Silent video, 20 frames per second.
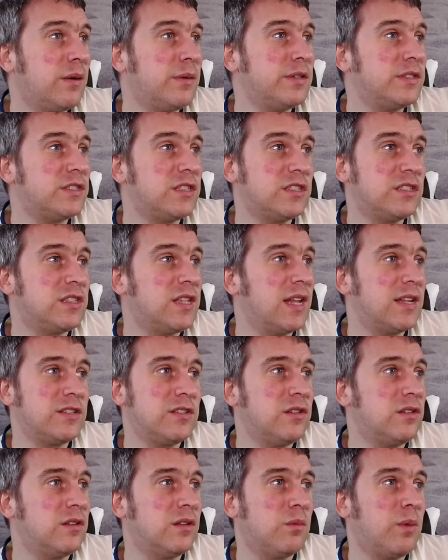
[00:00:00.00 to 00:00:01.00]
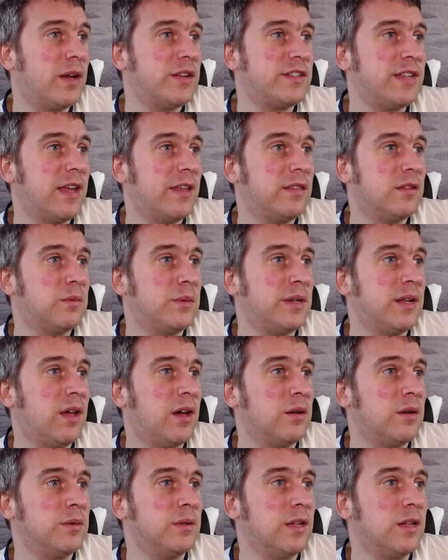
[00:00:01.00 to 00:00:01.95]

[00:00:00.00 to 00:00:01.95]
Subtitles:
that's not the West Ham that we know.